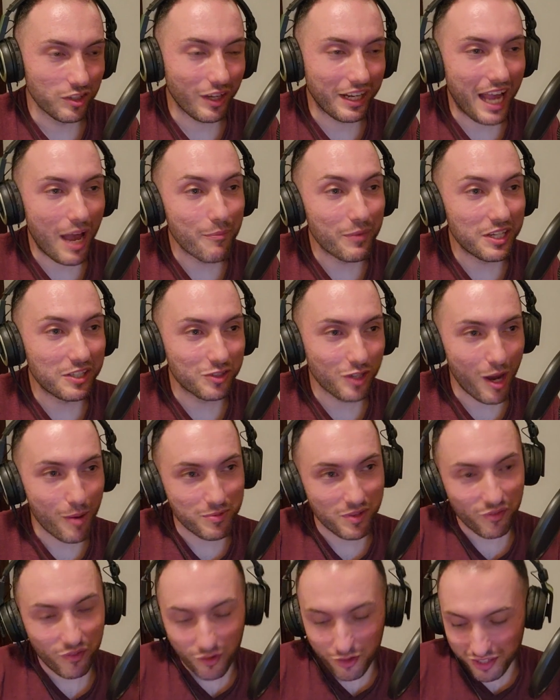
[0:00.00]
Like, how many times
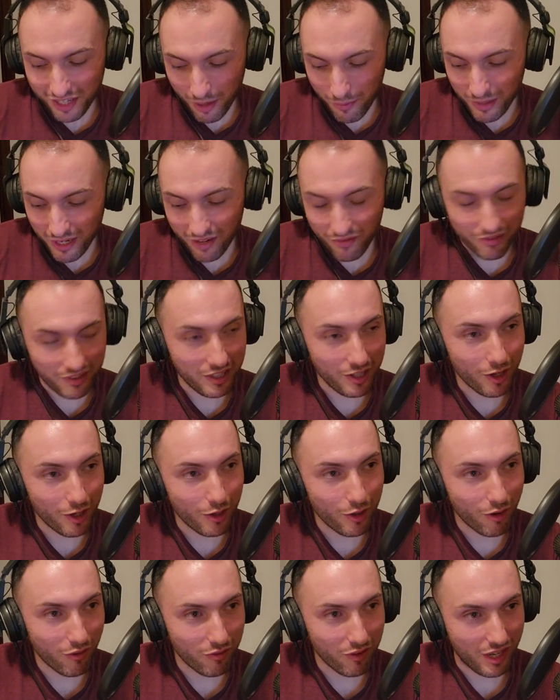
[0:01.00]
have you sent me a
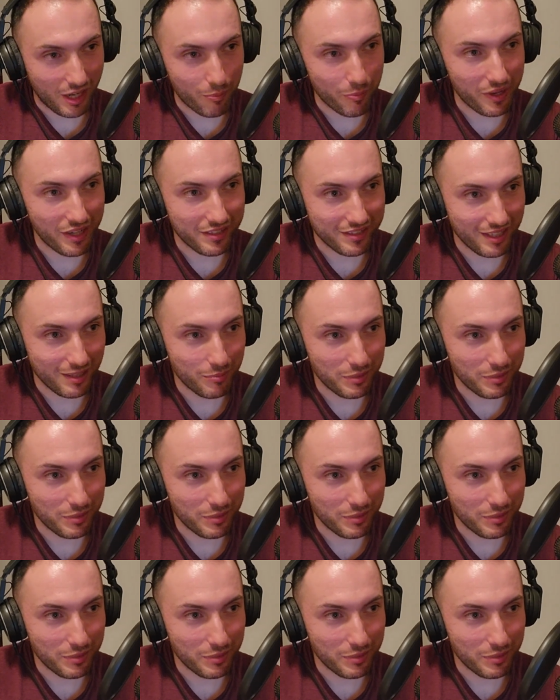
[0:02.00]
video of like a PC